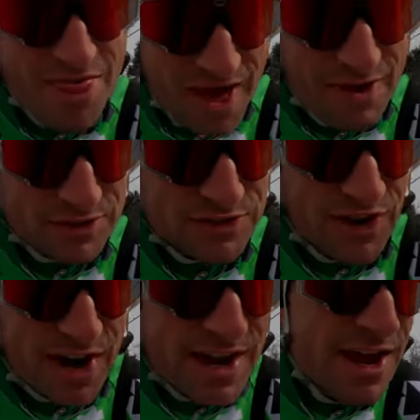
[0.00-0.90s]
That was
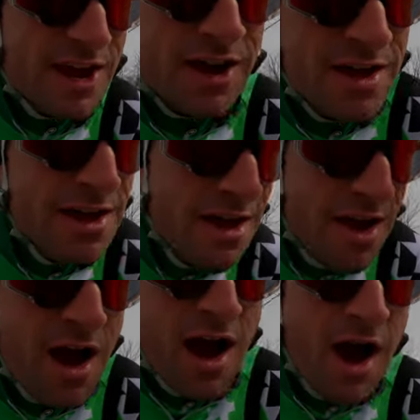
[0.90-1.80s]
fun.
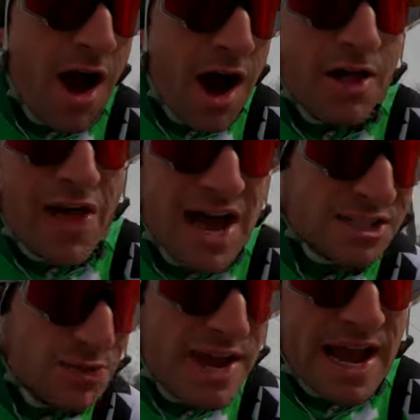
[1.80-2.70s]

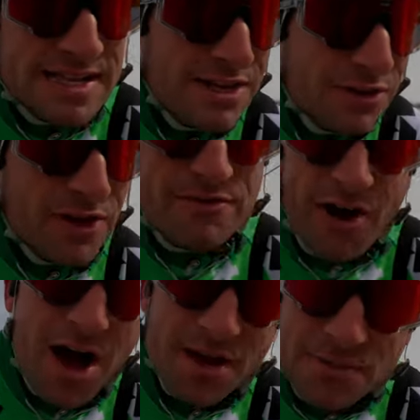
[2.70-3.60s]
Last week I didn't really
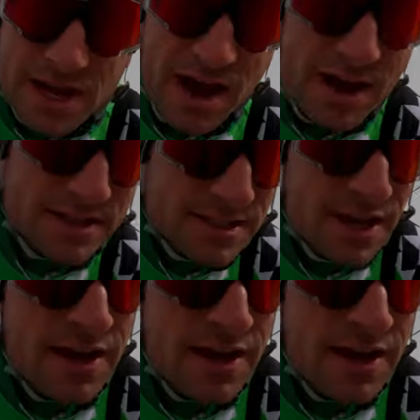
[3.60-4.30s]
vlog because